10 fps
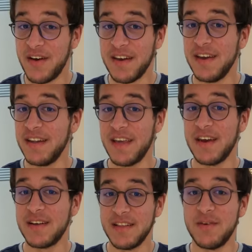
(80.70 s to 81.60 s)
fun and get
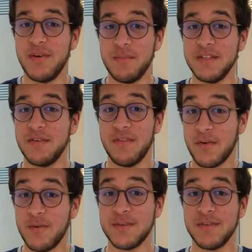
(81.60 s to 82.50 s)
a clear image of the
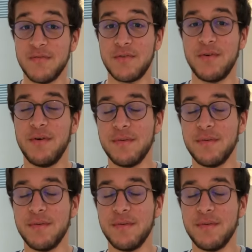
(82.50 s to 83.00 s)
course overall.